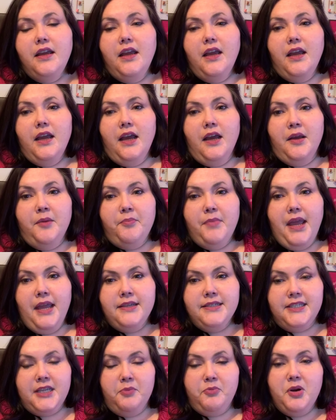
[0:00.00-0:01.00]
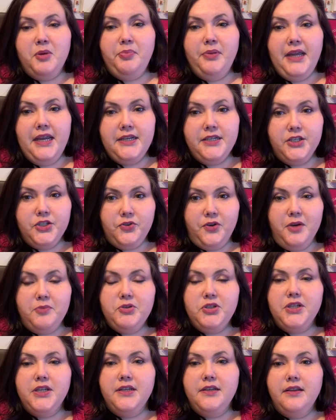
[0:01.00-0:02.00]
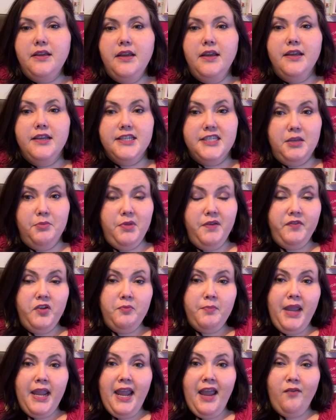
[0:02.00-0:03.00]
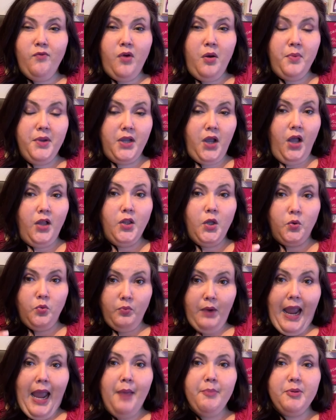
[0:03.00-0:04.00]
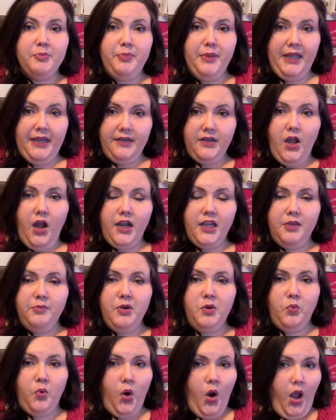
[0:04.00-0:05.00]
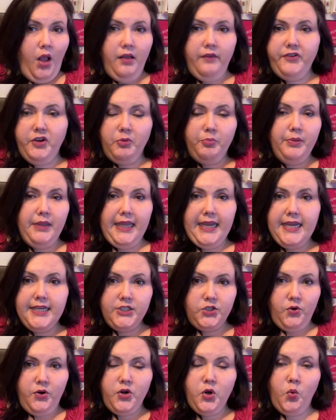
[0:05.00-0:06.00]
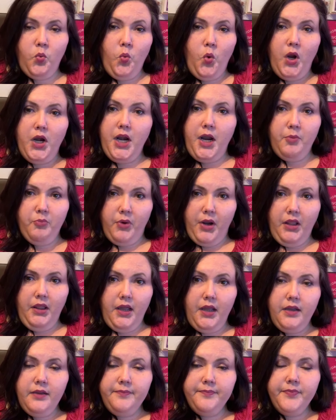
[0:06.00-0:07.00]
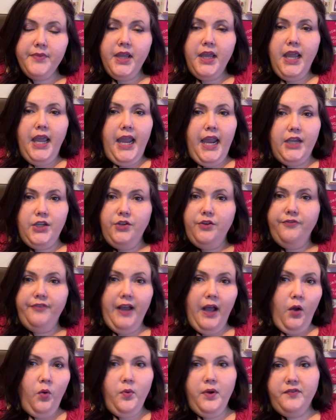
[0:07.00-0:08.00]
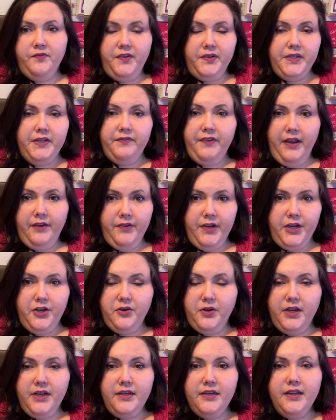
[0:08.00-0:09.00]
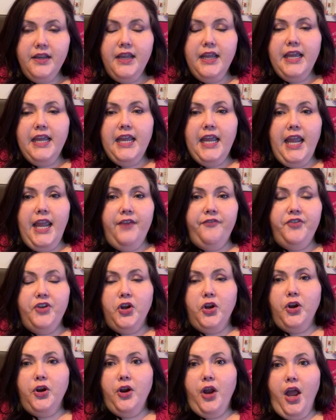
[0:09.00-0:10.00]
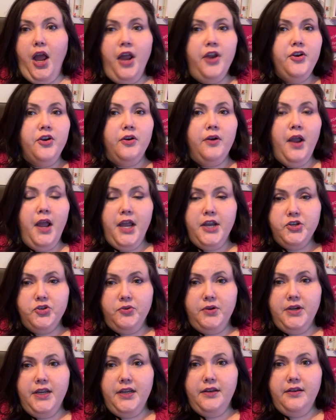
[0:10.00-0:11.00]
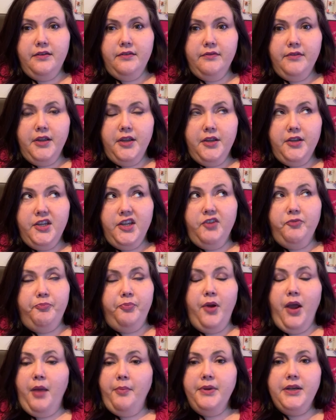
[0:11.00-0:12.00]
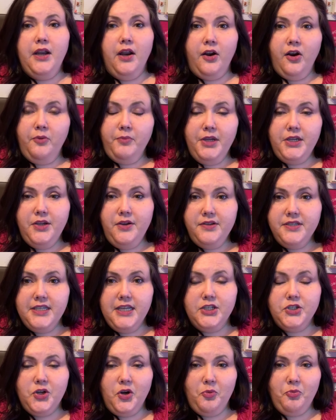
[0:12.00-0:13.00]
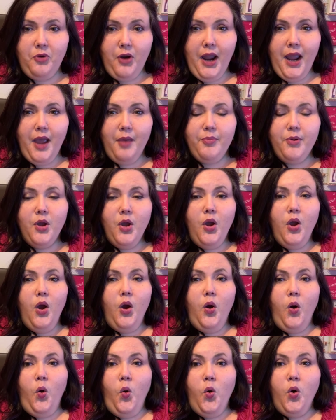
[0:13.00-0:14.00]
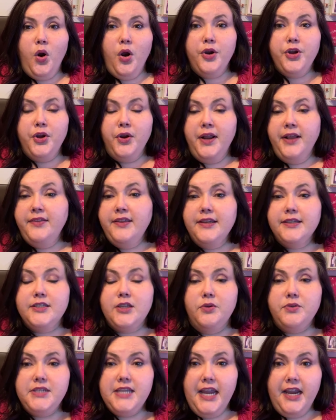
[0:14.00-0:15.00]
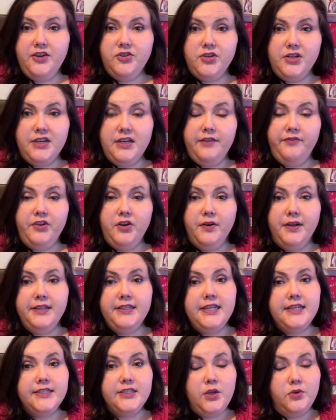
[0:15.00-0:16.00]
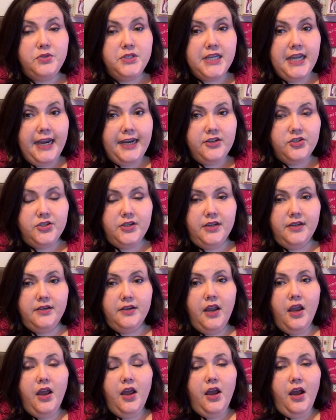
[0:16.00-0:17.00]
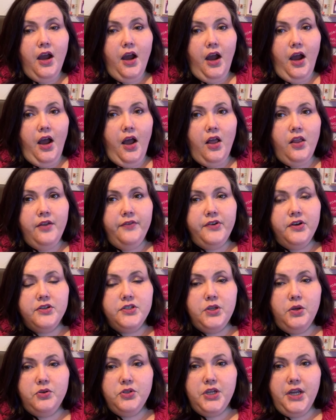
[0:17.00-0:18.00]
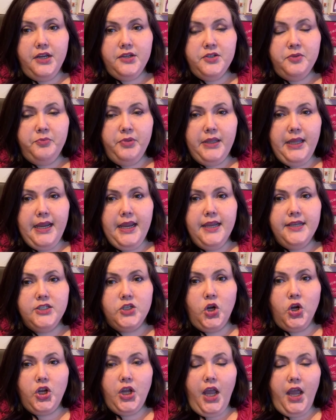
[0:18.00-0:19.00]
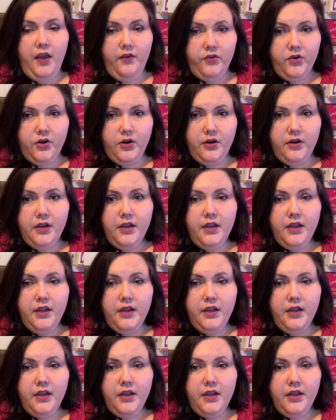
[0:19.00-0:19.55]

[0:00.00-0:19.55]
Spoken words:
and summary plan description. Some of you may have what we call a wrap plan document, where all of your plans are under one umbrella and you file 15500. If you're under 100, you've probably not heard me use that term wrap, or you're in the association. And if you're in the association, all of your association plans are covered